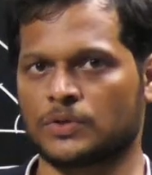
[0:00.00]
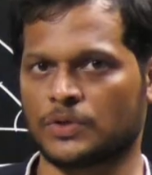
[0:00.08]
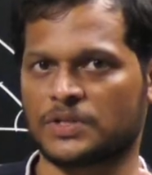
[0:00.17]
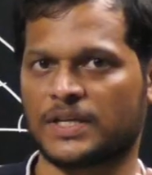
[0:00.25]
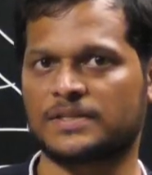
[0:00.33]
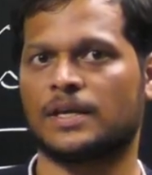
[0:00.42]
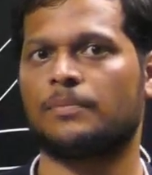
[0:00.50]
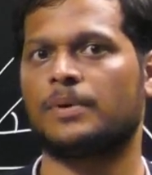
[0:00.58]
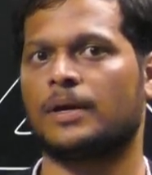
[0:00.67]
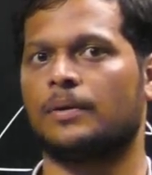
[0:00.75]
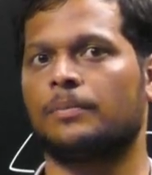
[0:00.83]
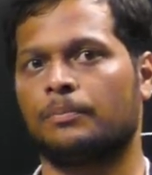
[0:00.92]

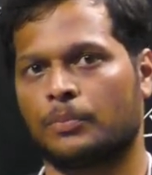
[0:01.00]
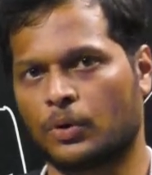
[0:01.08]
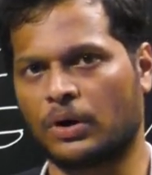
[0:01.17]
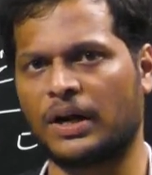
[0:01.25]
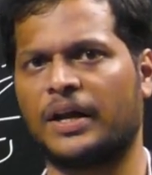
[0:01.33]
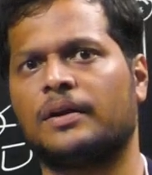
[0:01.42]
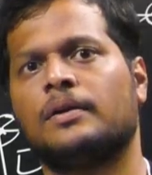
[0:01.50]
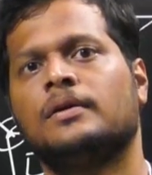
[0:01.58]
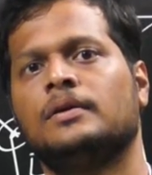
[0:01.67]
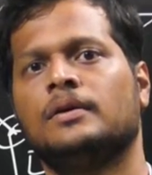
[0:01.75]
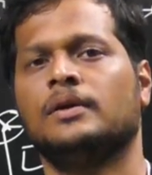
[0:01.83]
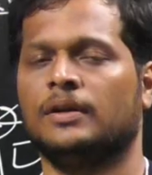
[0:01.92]
JCB, Proclane,
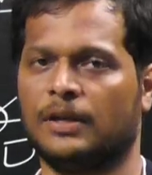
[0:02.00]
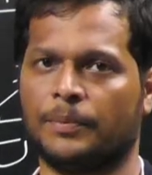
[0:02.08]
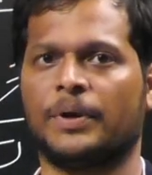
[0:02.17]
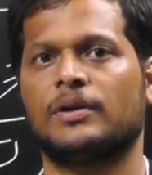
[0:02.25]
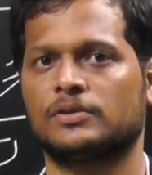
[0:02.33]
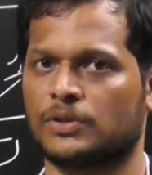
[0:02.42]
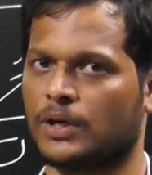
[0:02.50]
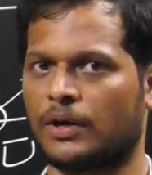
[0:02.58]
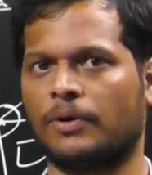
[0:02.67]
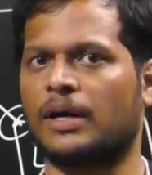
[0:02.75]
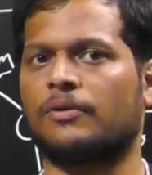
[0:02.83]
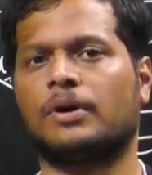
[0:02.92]
depend. So
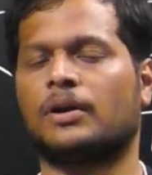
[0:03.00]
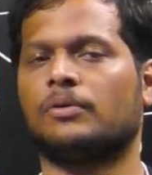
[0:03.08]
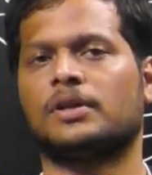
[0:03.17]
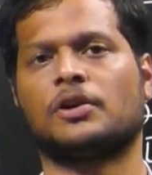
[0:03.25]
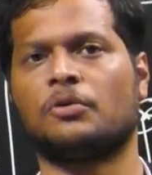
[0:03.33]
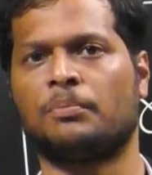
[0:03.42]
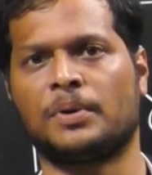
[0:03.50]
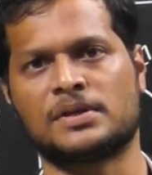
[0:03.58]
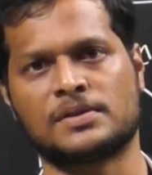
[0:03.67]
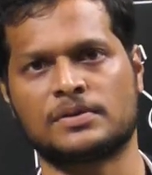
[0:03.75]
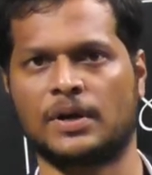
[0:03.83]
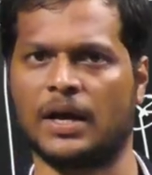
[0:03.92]
whatever the
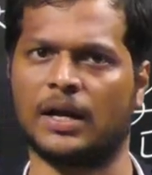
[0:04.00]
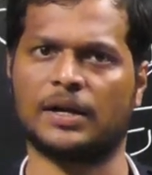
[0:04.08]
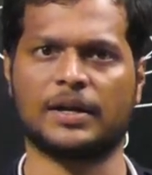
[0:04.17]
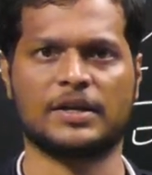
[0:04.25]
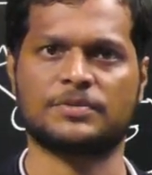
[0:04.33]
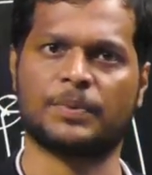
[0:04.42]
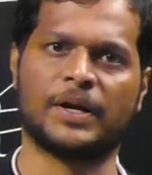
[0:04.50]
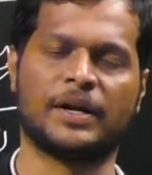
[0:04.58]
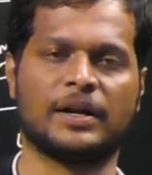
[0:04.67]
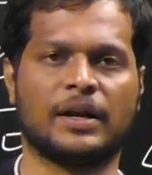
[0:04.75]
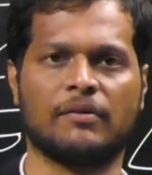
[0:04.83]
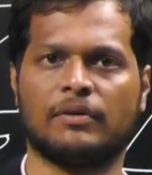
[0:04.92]
equipments I already explained
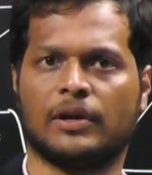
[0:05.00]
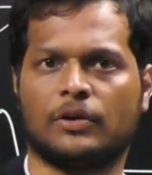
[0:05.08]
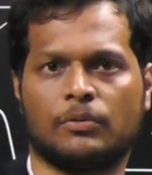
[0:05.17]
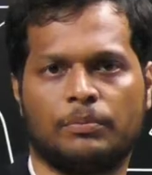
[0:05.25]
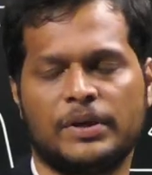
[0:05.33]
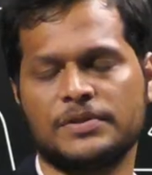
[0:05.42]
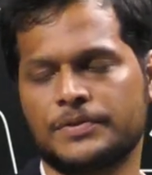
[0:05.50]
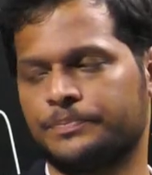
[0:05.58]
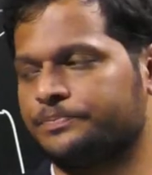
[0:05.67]
in heavy equipments,